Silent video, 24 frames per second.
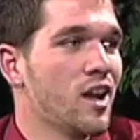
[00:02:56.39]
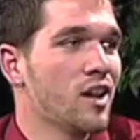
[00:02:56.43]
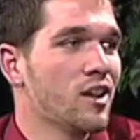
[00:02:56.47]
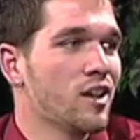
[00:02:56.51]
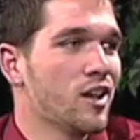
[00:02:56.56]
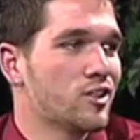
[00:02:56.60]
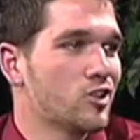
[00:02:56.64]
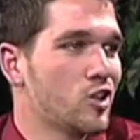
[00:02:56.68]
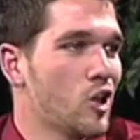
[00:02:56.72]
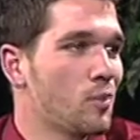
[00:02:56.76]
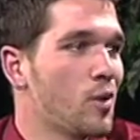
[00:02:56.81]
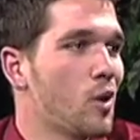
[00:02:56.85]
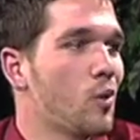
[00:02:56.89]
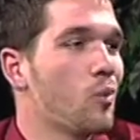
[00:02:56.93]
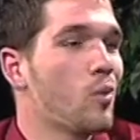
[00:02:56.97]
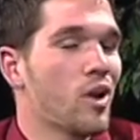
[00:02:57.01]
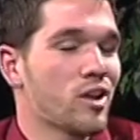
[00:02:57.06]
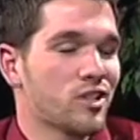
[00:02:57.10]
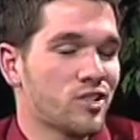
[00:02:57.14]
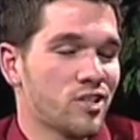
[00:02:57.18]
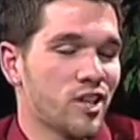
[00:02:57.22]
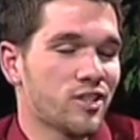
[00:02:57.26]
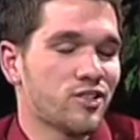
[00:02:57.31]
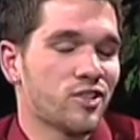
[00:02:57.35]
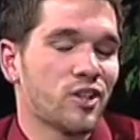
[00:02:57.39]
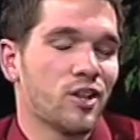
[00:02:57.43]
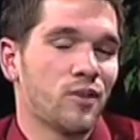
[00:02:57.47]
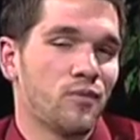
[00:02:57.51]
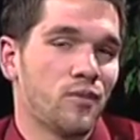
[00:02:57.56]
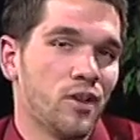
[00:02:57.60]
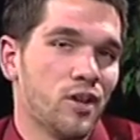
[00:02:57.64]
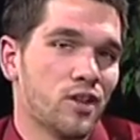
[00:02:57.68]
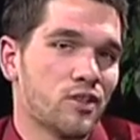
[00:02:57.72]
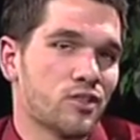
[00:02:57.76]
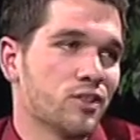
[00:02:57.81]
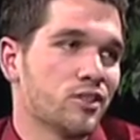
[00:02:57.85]
Let's hope that West Chester can
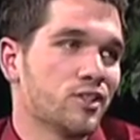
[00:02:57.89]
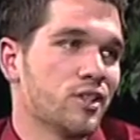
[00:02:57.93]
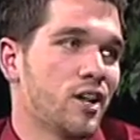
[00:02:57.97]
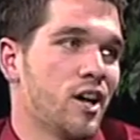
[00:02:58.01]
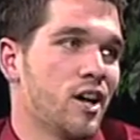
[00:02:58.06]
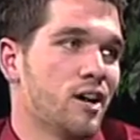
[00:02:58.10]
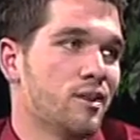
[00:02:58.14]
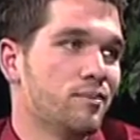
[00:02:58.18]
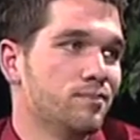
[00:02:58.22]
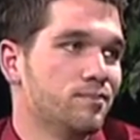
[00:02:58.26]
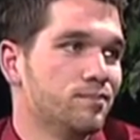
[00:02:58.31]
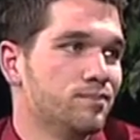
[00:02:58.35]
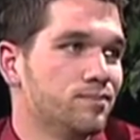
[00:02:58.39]
finish on top.